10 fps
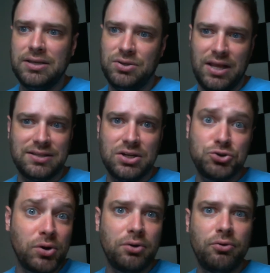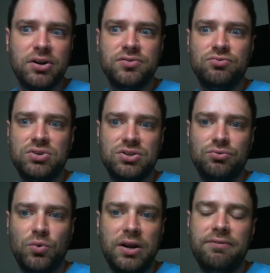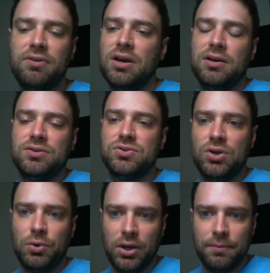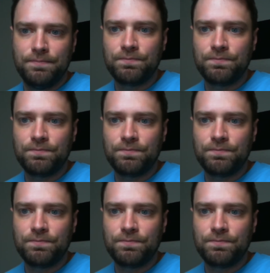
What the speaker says: So that's going to trigger Risen Reef. So good.